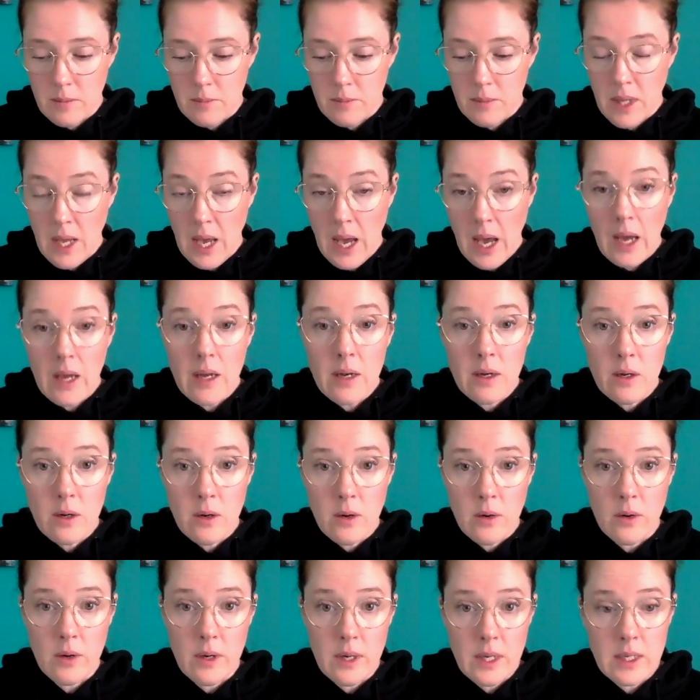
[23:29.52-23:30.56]

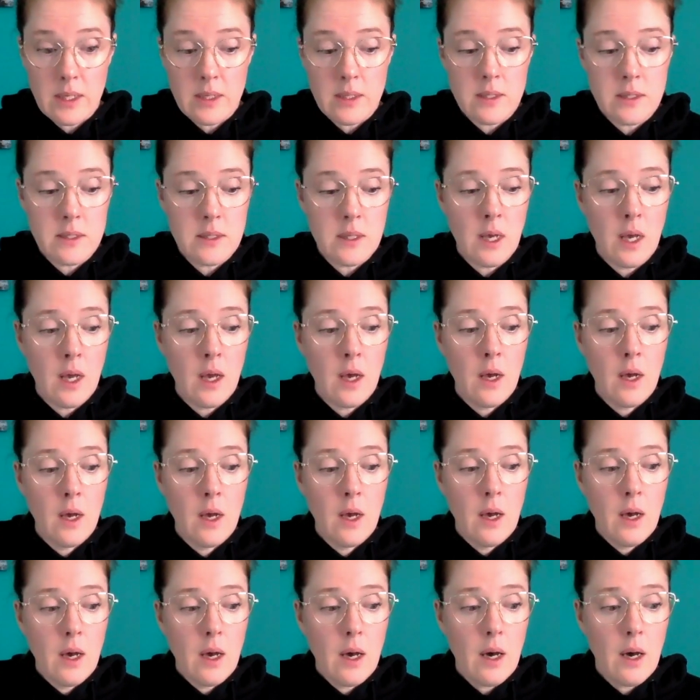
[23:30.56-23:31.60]
categories,
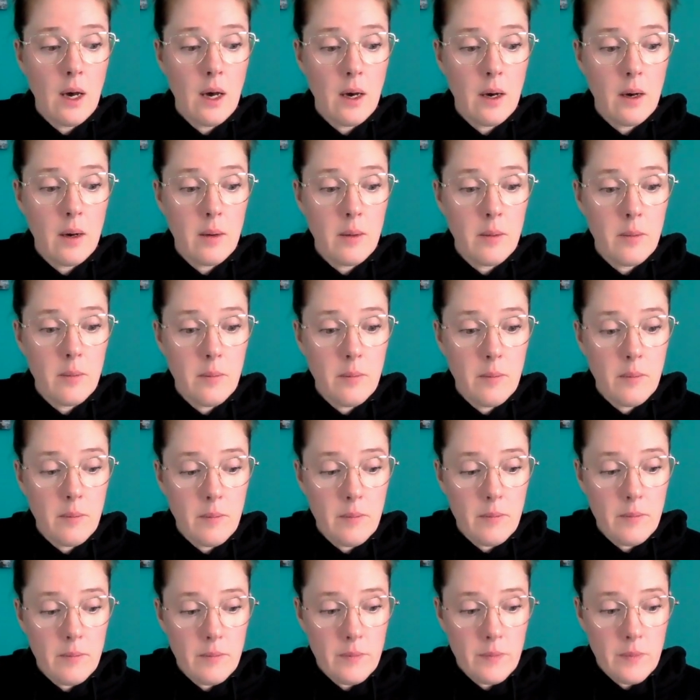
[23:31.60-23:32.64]
um,
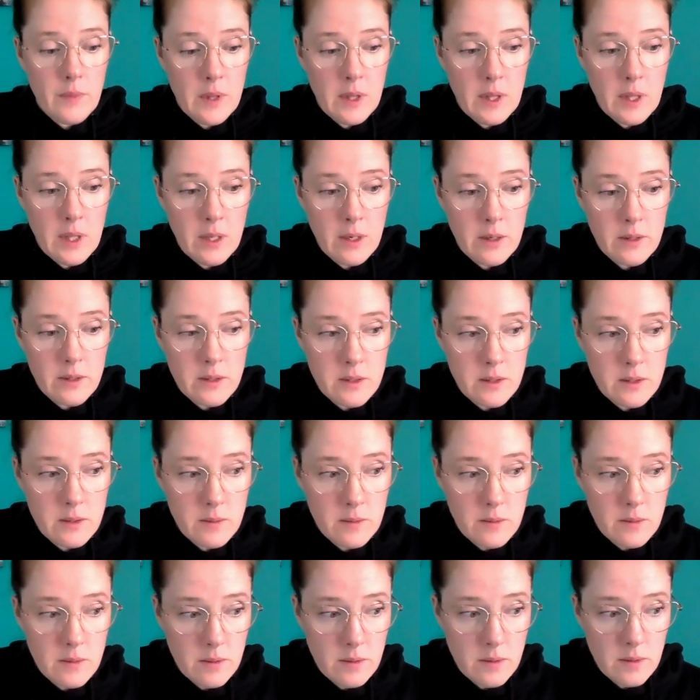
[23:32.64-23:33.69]
there's
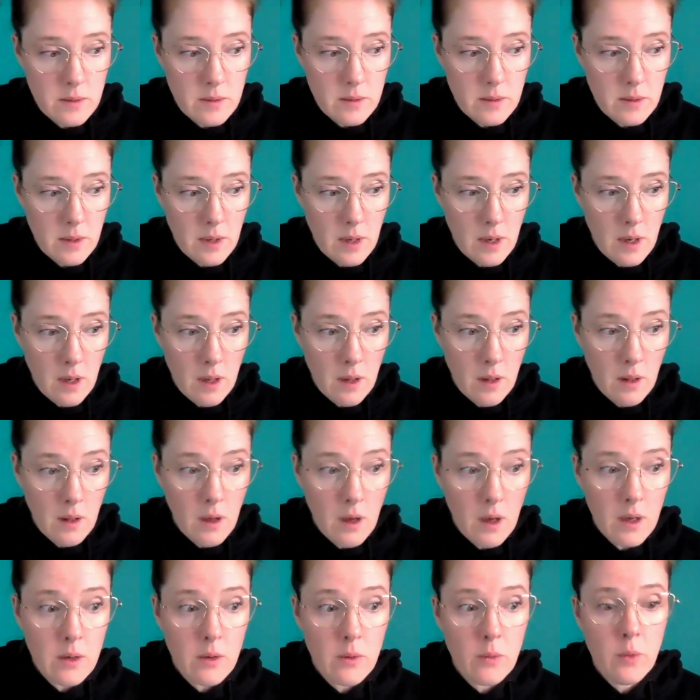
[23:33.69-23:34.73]
a
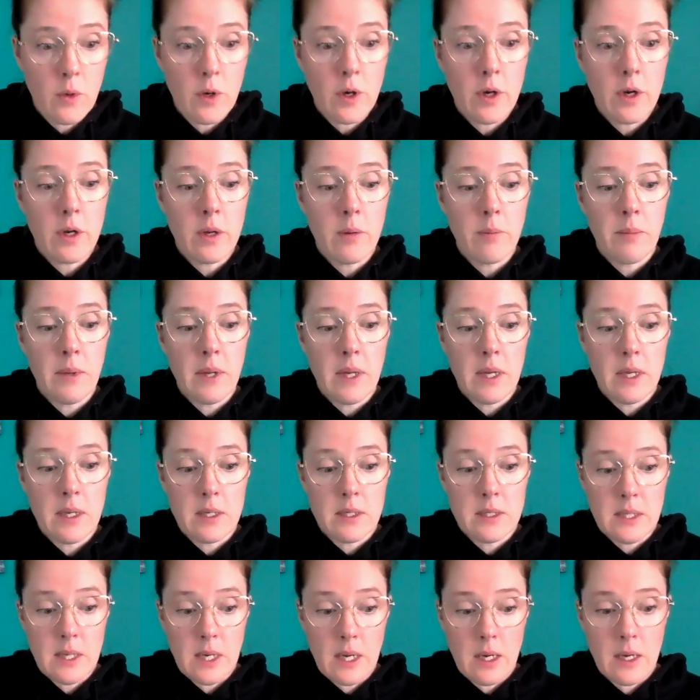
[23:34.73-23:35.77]
lot of work
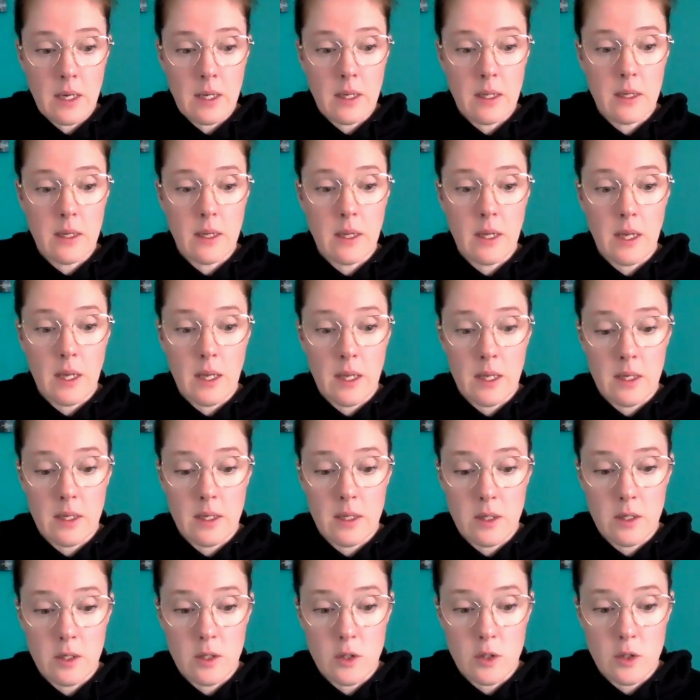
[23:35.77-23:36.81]
being done
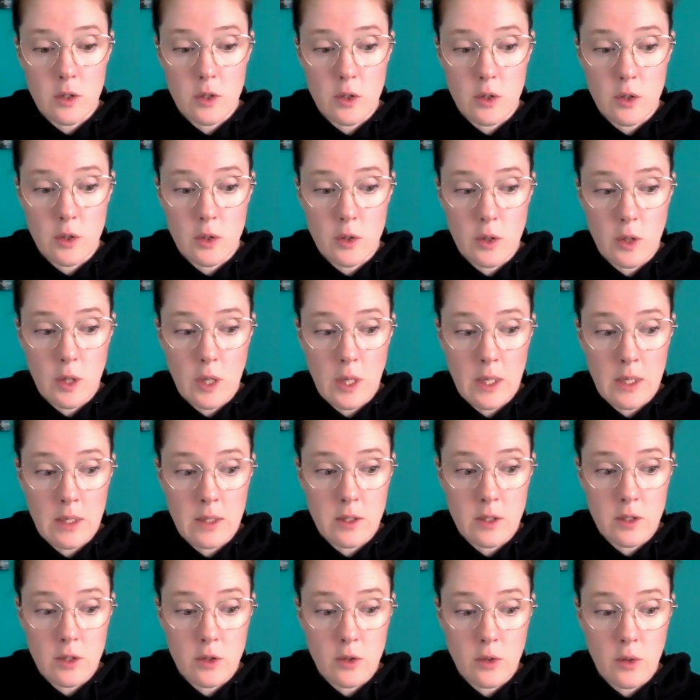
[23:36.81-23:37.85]
in
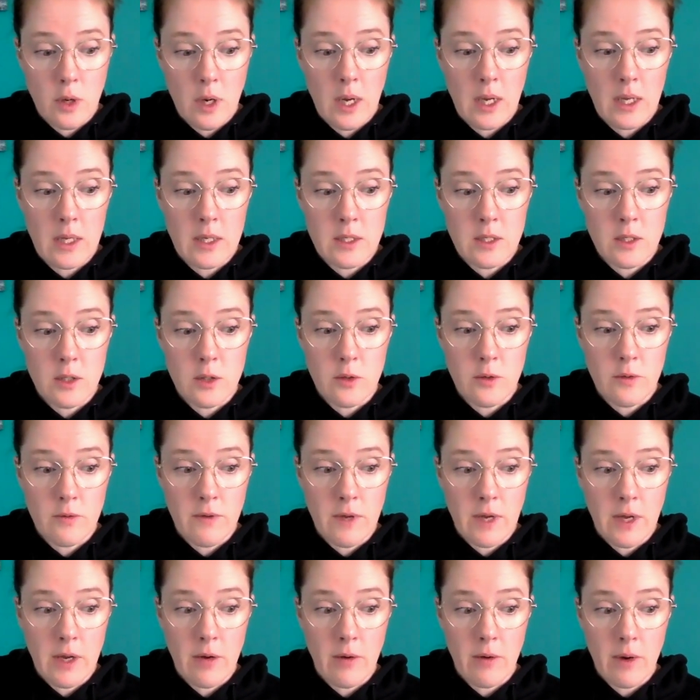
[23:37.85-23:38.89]
trying to
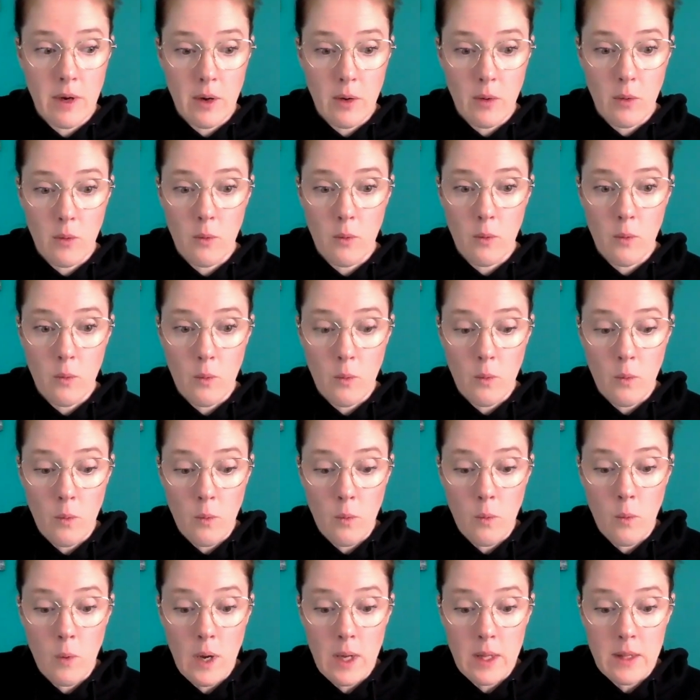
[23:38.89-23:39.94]
figure out
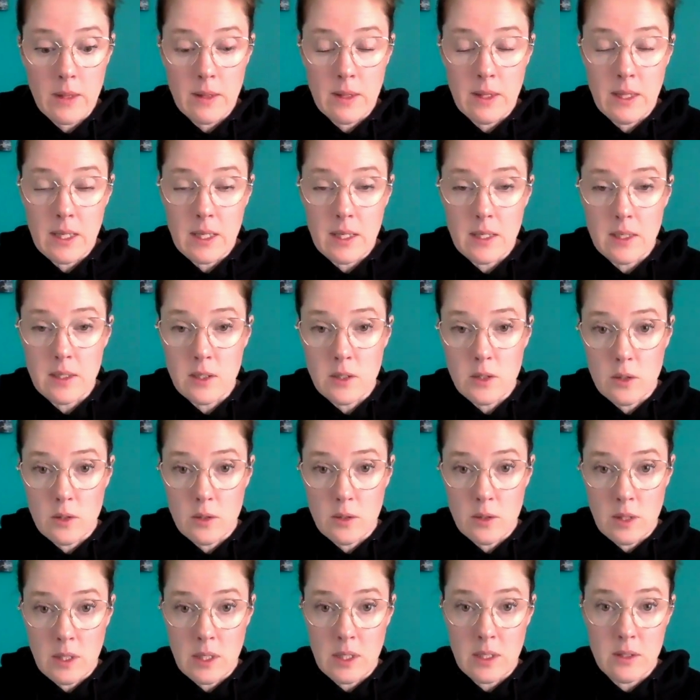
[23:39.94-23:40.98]
what these
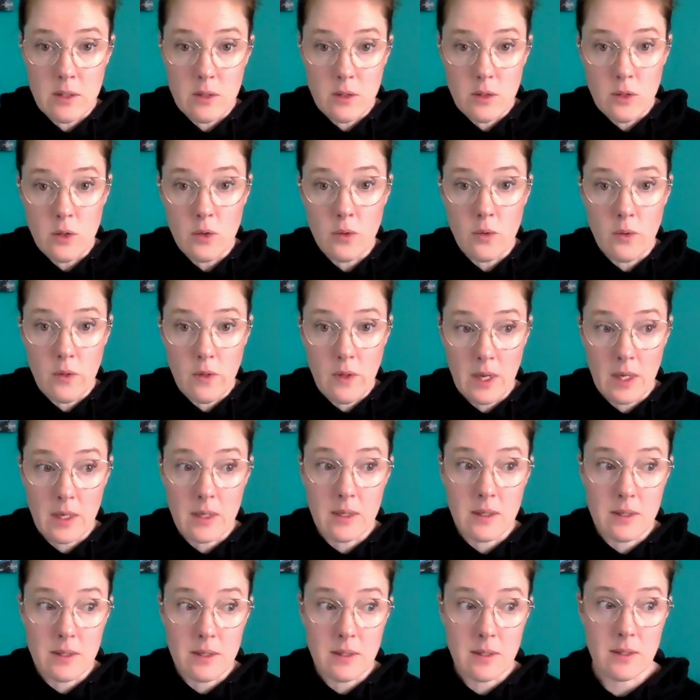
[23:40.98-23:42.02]
new
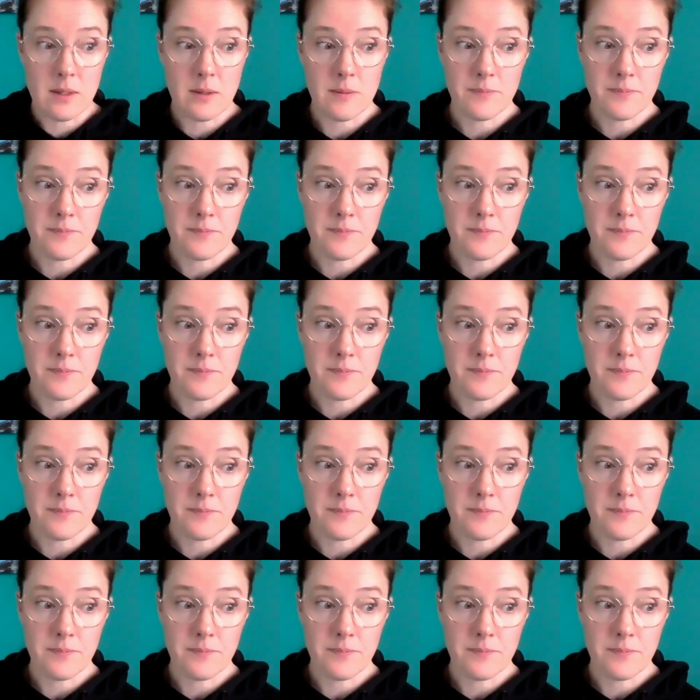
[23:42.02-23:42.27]
things,